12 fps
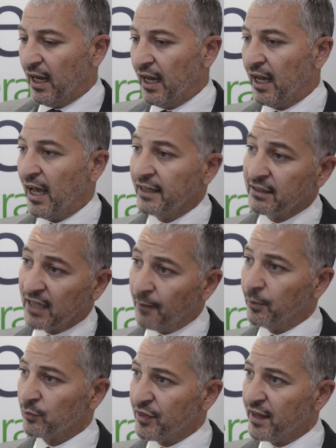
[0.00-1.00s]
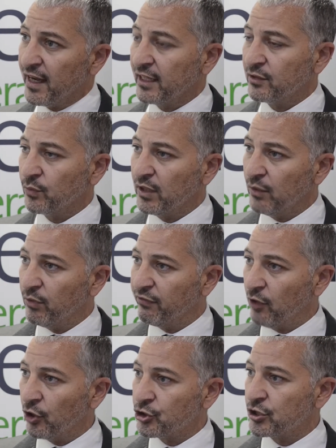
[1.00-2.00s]
And coupled with that, we've
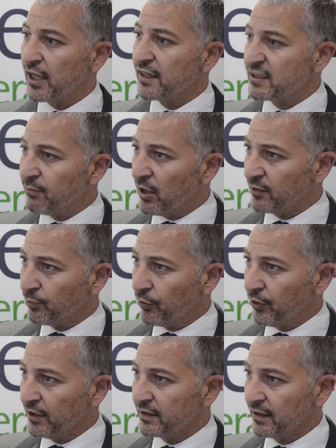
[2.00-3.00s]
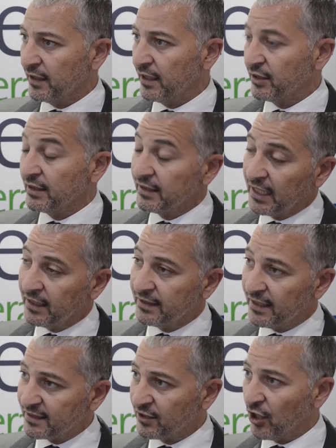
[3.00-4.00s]
launched a SmartPoint the
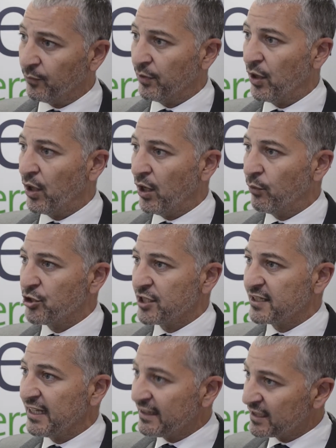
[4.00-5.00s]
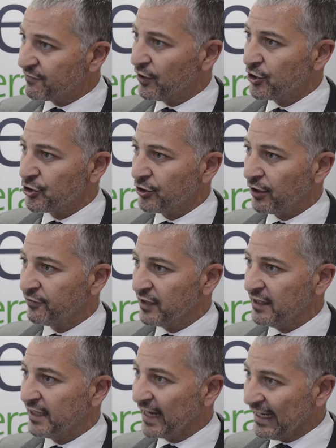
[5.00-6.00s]
desktop, which is the latest version of
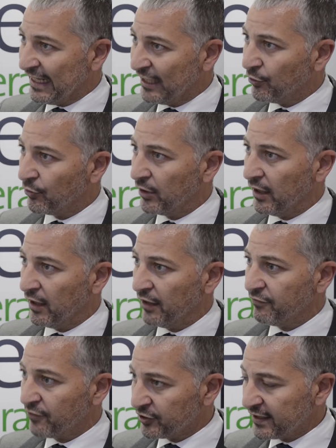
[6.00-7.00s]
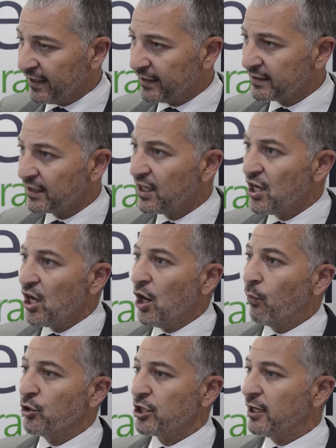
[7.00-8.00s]
the Galileo front end,
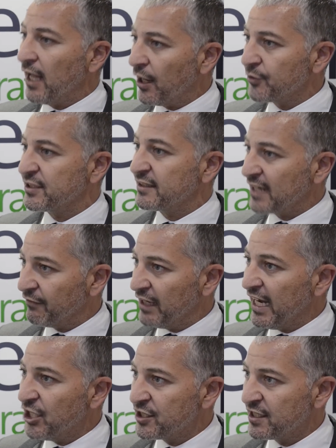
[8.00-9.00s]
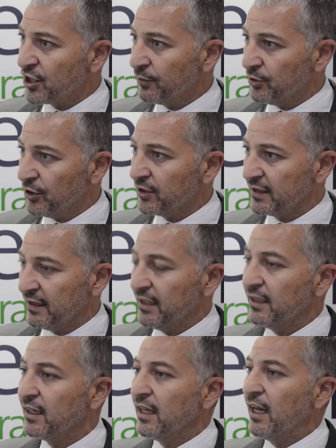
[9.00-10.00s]
which allows the travel agency
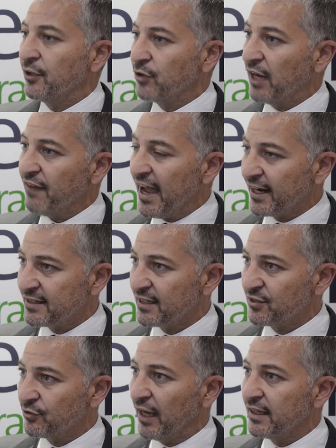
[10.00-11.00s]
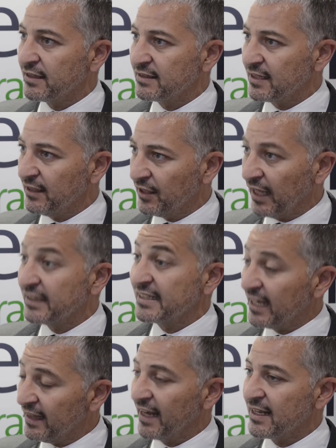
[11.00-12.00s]
community to have access to and
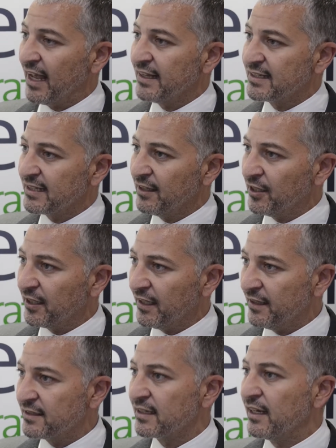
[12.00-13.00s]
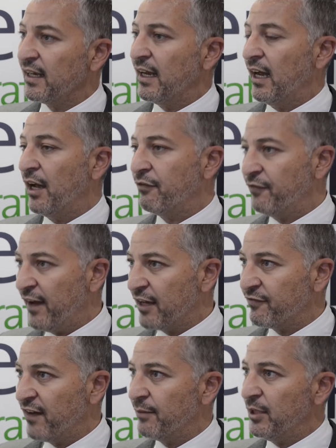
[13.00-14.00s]
sell ancillaries,
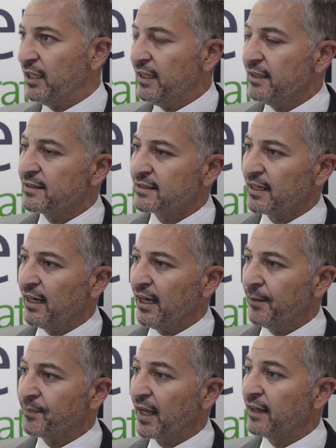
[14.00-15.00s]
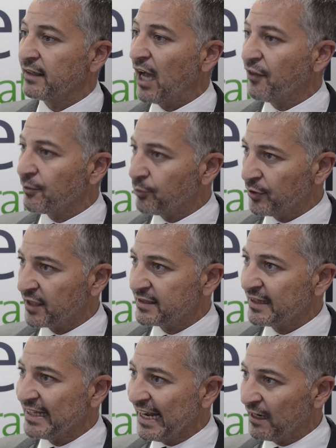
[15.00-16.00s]
fare families, and other products
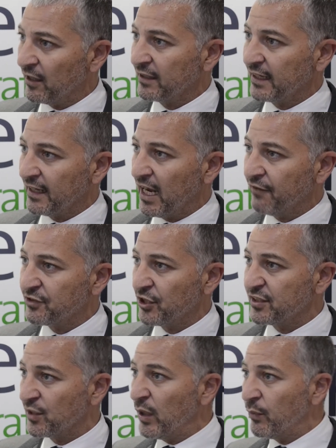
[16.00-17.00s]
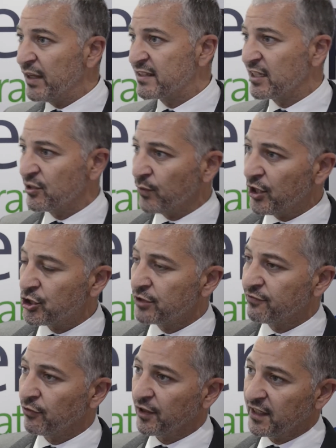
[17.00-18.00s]
that the airline can have. So it's a win-win situation
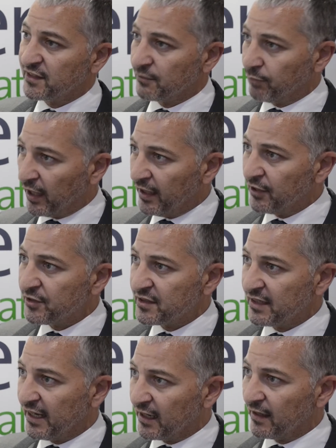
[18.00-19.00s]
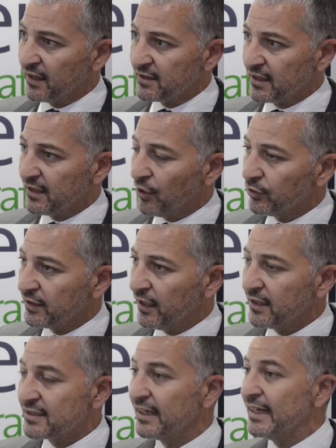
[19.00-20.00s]
for the suppliers, the airlines and the
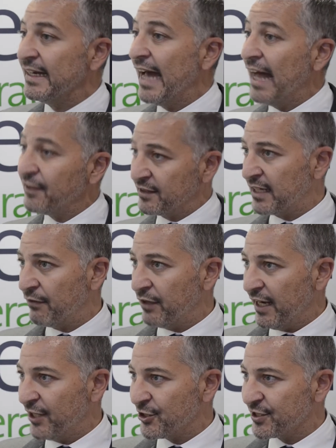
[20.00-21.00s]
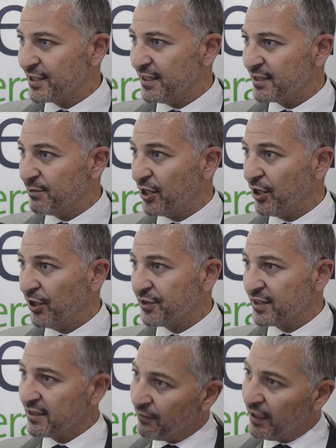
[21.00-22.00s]
hotels, and the travel agencies,
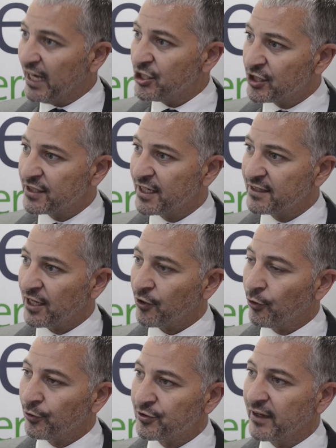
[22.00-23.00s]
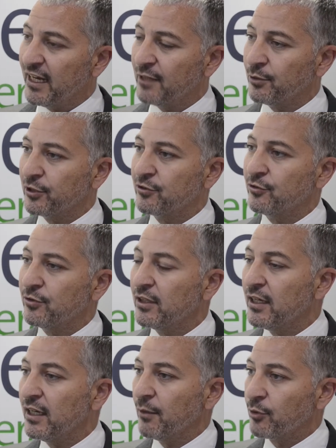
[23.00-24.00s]
because the travel agencies are also able to
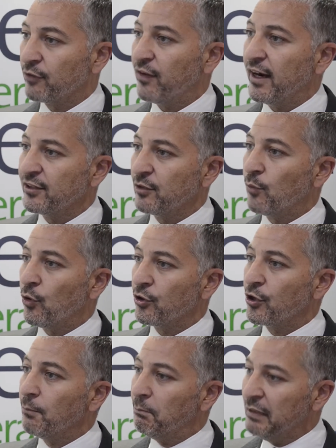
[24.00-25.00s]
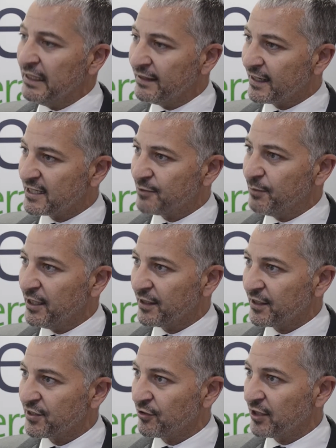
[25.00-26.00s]
provide a more complete
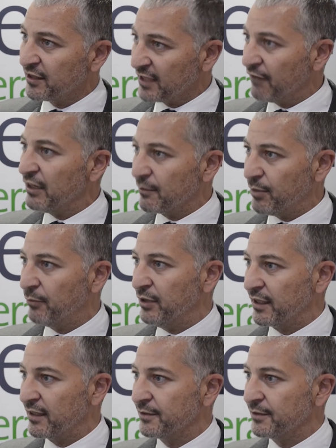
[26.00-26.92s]
experience to the traveling public.